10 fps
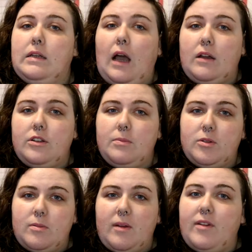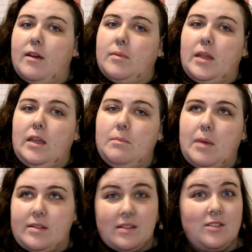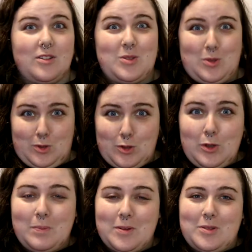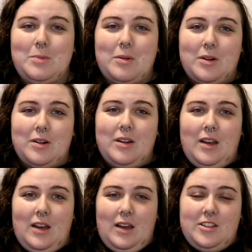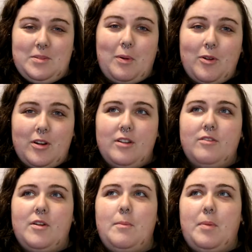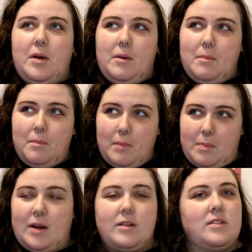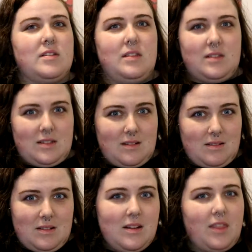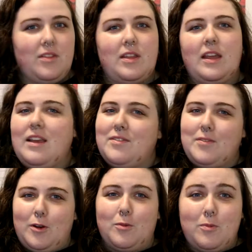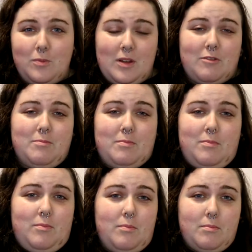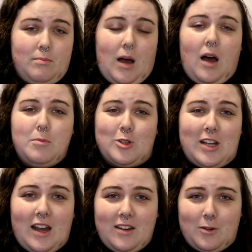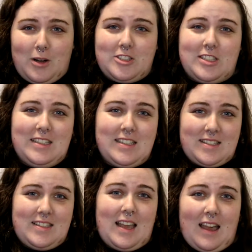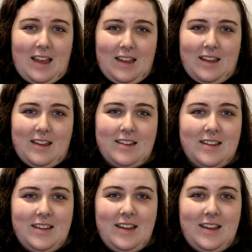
gotten to most of my family. My sister is super, super supportive, but my parents is an another thing. If you're, if mom or dad, you're watching this, uh,